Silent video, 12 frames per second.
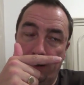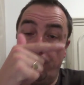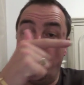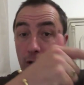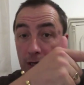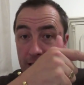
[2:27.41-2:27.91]

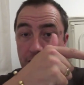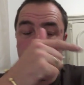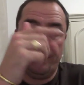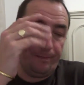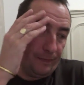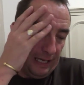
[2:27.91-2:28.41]
Paul
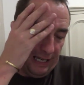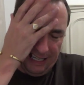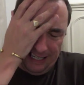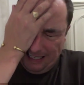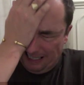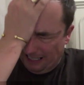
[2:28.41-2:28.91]
H.
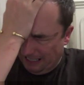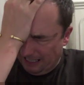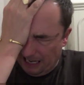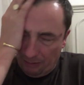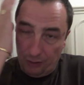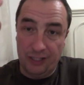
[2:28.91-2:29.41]

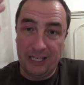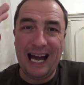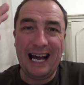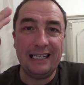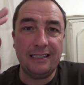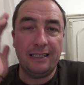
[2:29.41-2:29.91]
I was
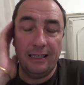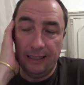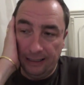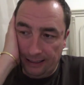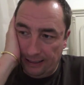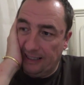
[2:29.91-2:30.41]
tagged
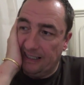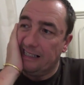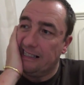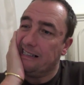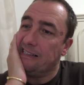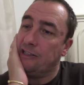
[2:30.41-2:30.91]

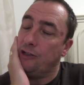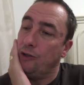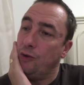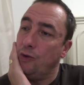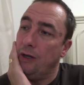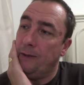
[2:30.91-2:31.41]
to
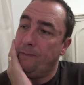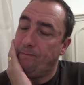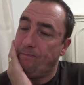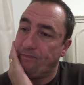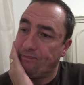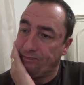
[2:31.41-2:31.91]

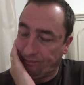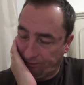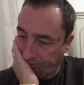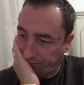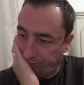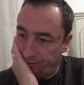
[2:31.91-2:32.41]
do
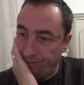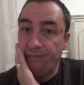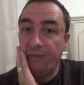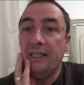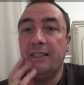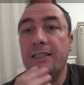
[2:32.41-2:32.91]

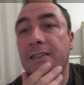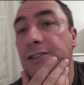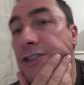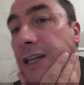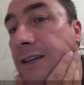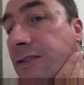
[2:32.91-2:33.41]
need a
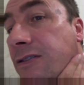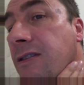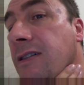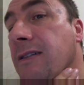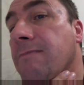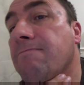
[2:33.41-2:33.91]
shave too,
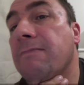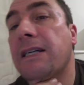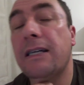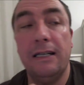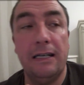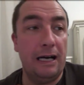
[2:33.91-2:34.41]
look.
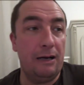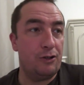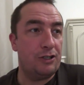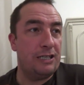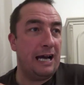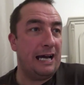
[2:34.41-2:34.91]
I
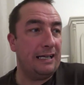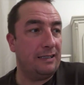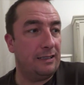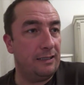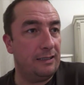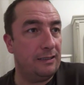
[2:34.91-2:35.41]
was
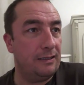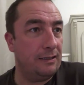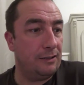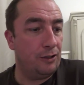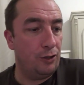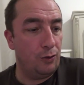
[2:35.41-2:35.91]
tagged
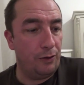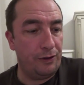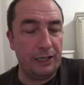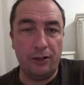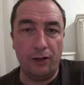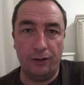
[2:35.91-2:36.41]
to do a
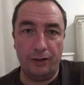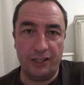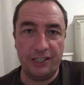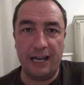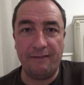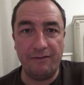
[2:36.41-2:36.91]
thing called the
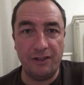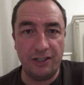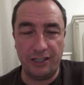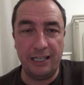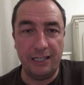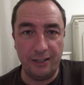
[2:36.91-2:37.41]
Seven
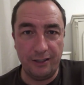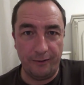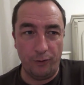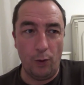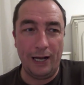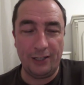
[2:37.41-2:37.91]
Sins
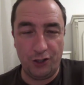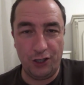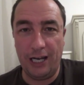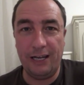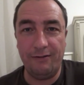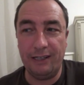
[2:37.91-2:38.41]
of Wet
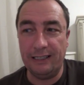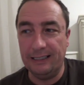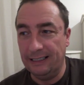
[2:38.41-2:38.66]
Shaving,